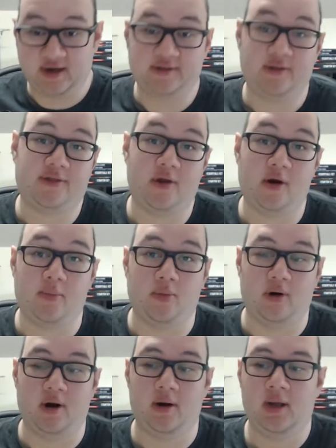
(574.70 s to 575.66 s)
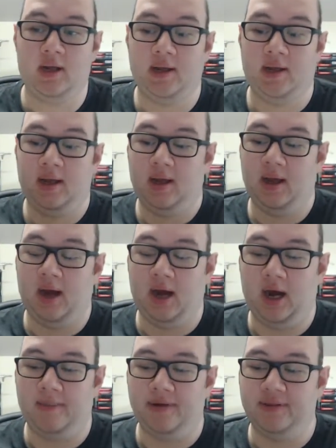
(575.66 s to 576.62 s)
the Thunderboar.
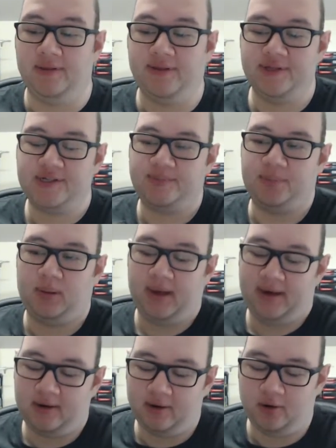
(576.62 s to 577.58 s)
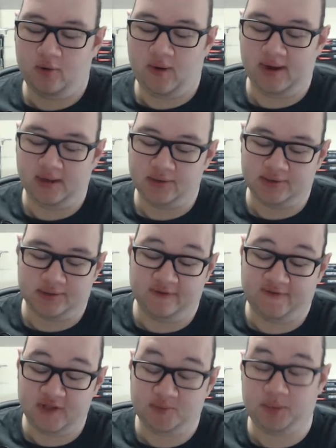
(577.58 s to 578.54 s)
This player who the
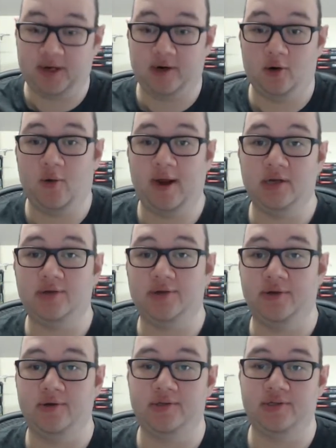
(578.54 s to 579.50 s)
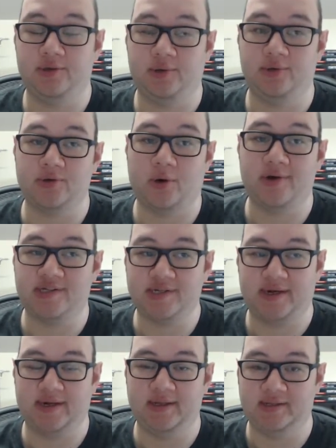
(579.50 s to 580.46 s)
5th player who I introduce, who is already
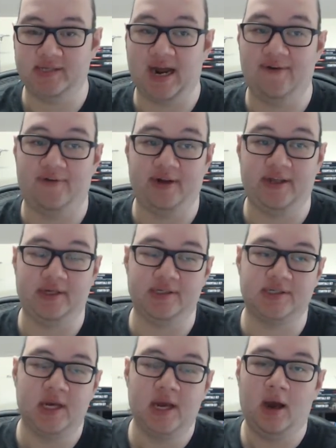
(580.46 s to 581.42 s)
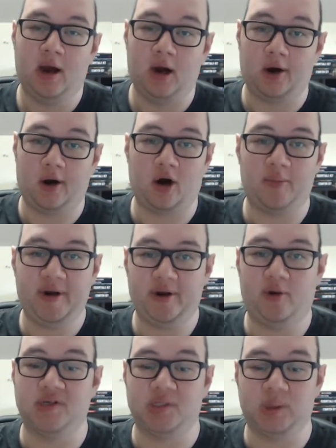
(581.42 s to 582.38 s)
sitting in the tavern, he's a hermit
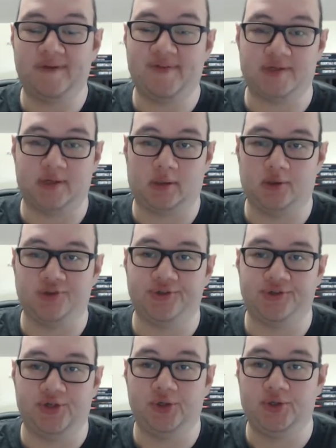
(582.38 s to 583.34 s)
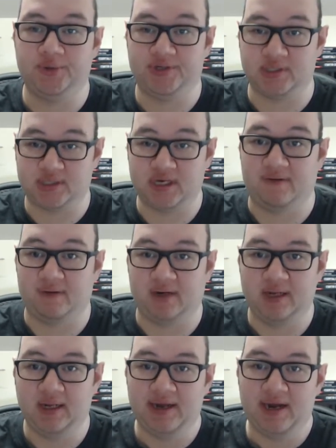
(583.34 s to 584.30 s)
who has left his seclusion due to a discovery.
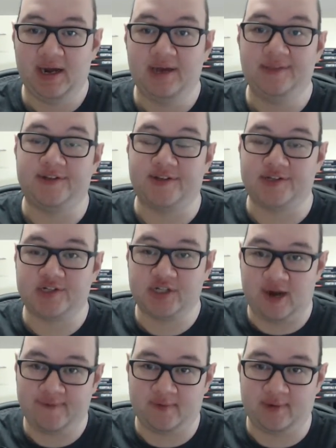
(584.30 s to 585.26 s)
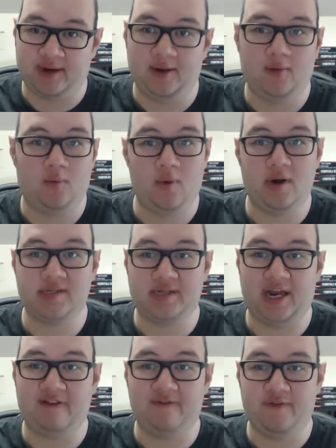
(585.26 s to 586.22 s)
The discovery was
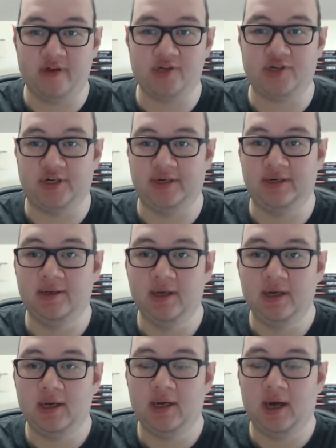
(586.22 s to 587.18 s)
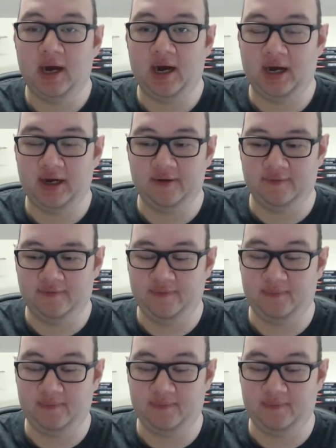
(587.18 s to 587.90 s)
a vision of